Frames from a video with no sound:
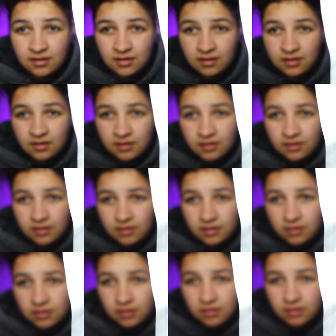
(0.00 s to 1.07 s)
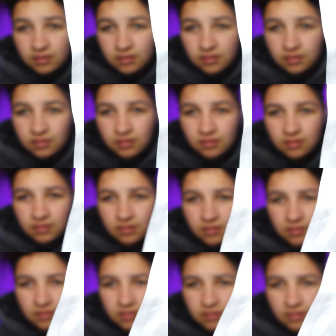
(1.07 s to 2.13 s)

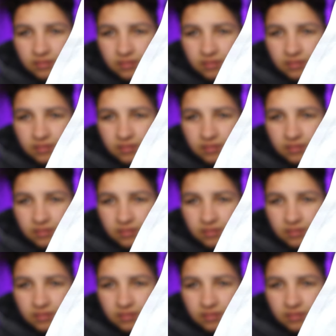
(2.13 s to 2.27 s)
[no speech]